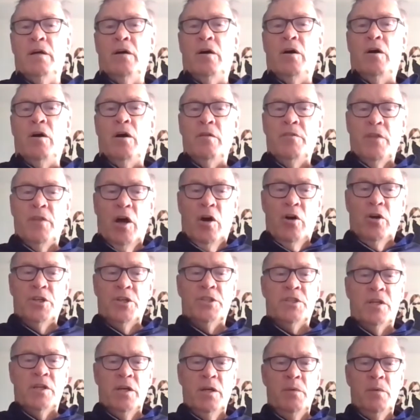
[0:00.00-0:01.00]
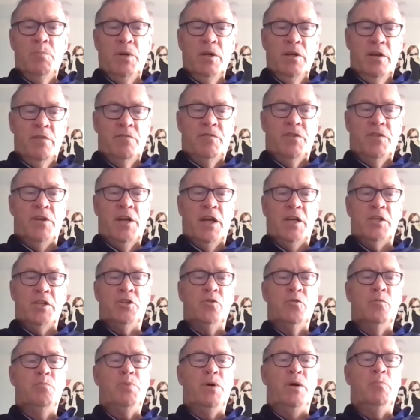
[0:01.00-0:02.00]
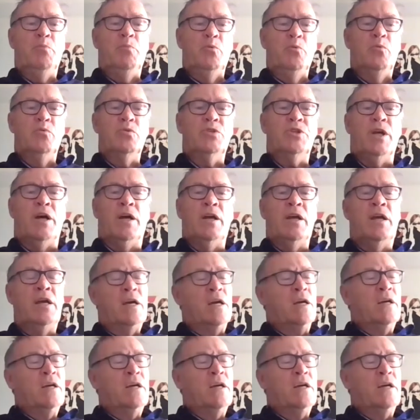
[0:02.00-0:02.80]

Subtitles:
I honestly believe the national people will say,